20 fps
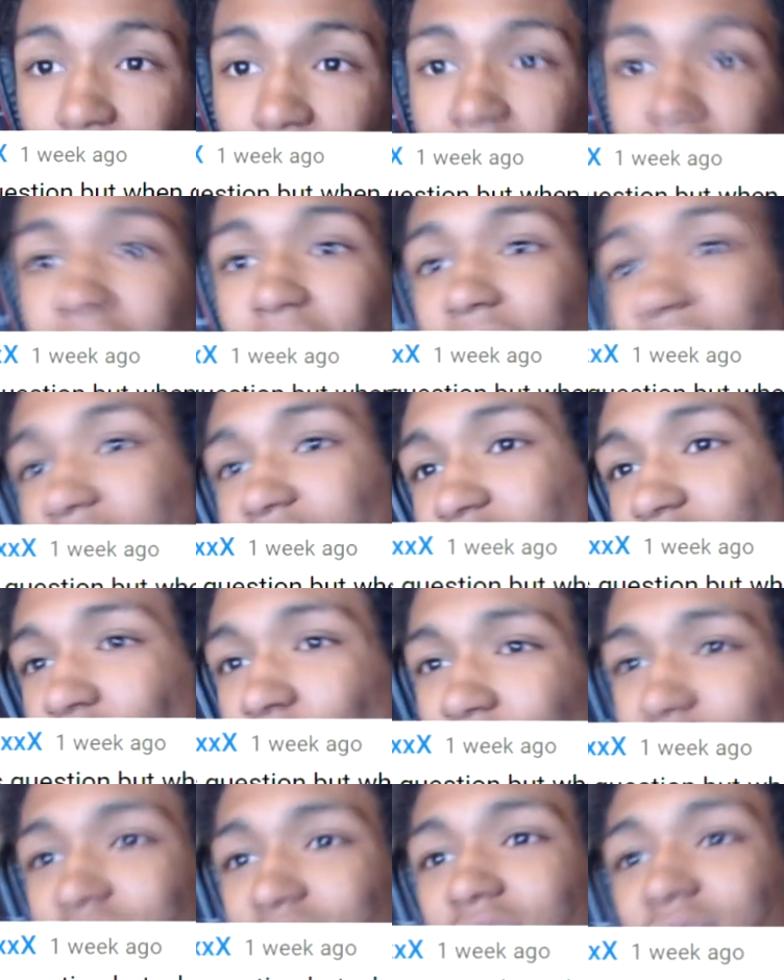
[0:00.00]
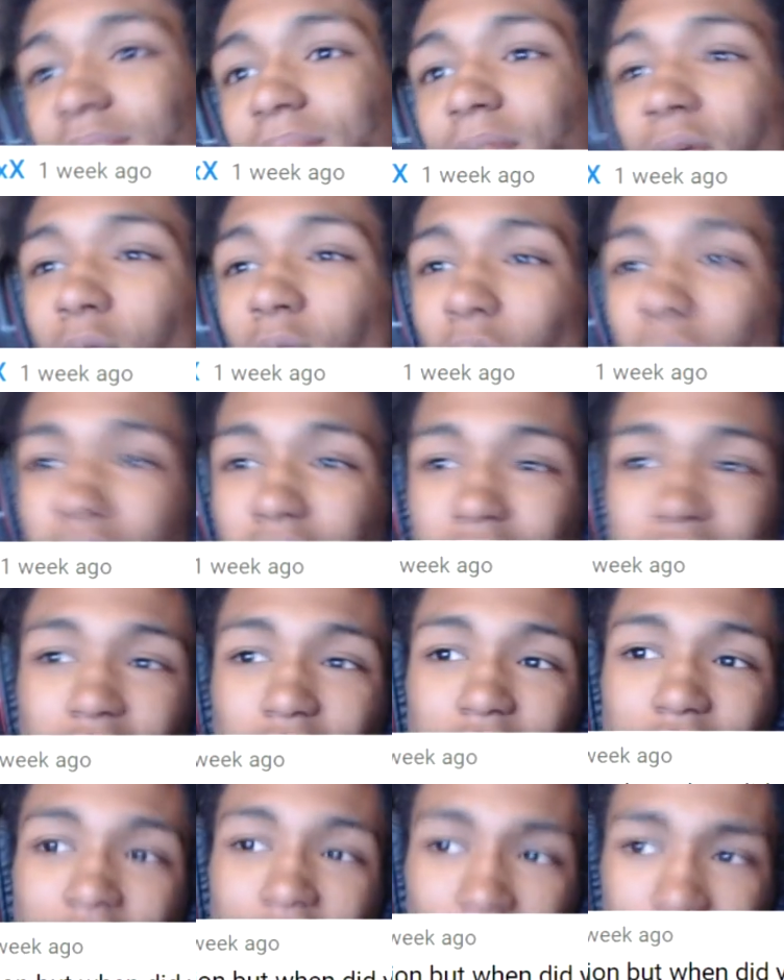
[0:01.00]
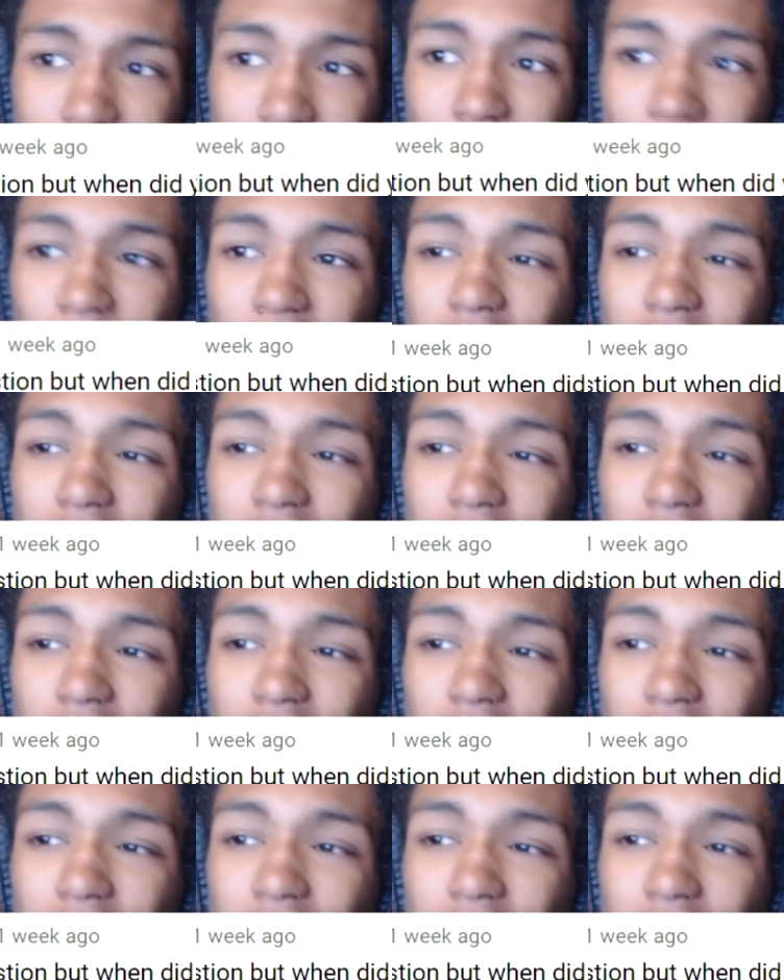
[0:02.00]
in this question, but where did you find Mark